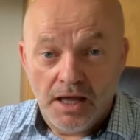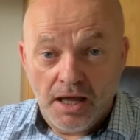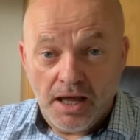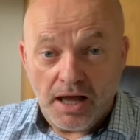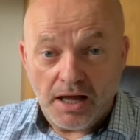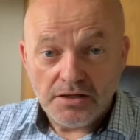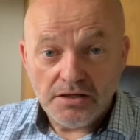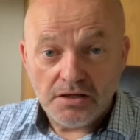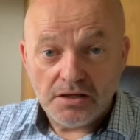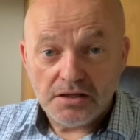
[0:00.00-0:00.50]

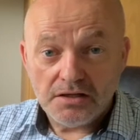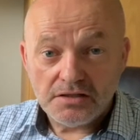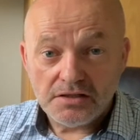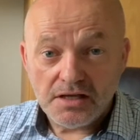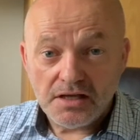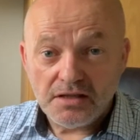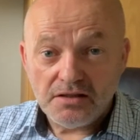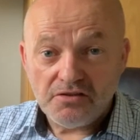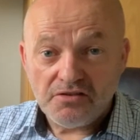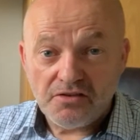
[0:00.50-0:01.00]
And you can
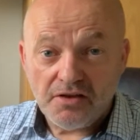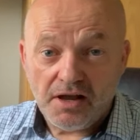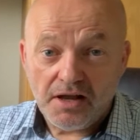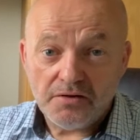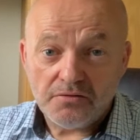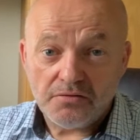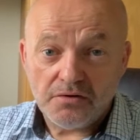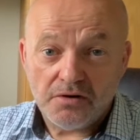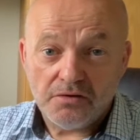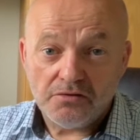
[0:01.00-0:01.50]
take the
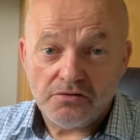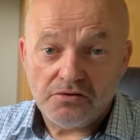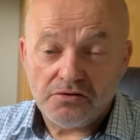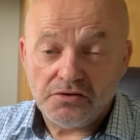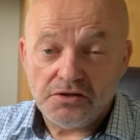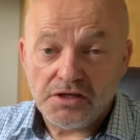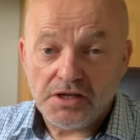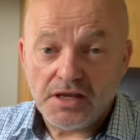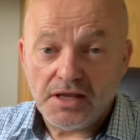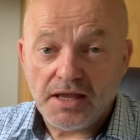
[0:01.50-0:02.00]
side roads
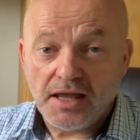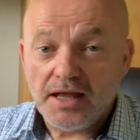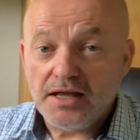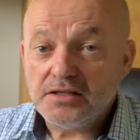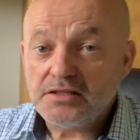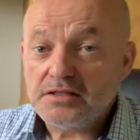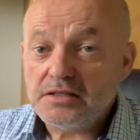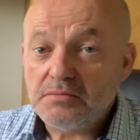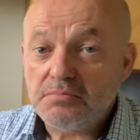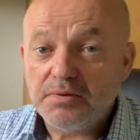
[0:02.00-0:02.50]
and you can get
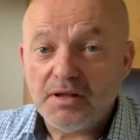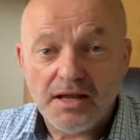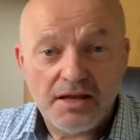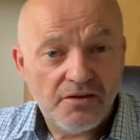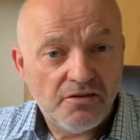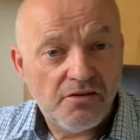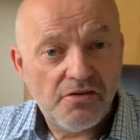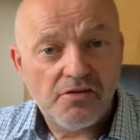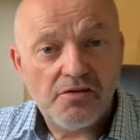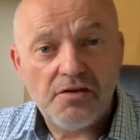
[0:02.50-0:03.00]
to the
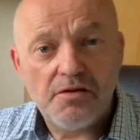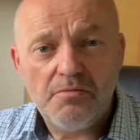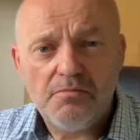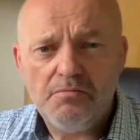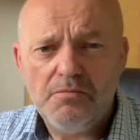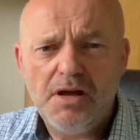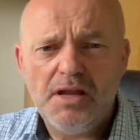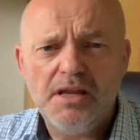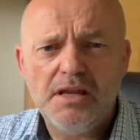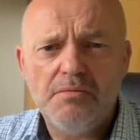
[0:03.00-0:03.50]
places that
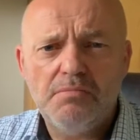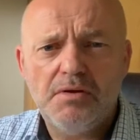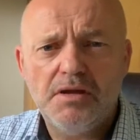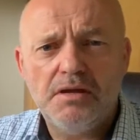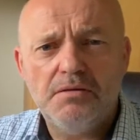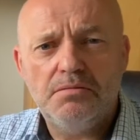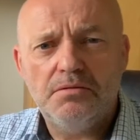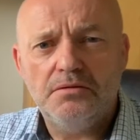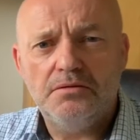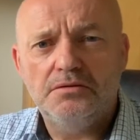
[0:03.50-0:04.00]
many
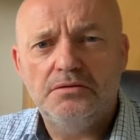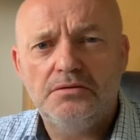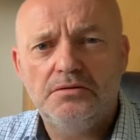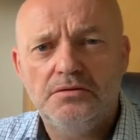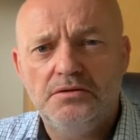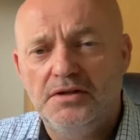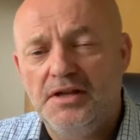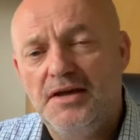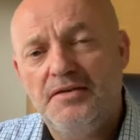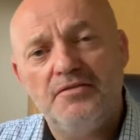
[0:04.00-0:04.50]
people
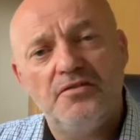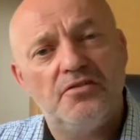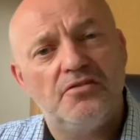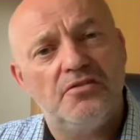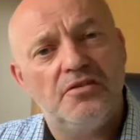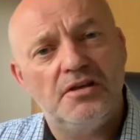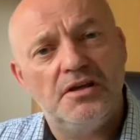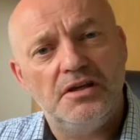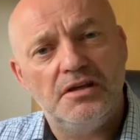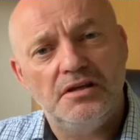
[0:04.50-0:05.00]
never
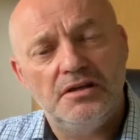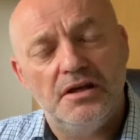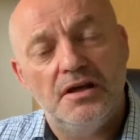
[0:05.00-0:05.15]
see.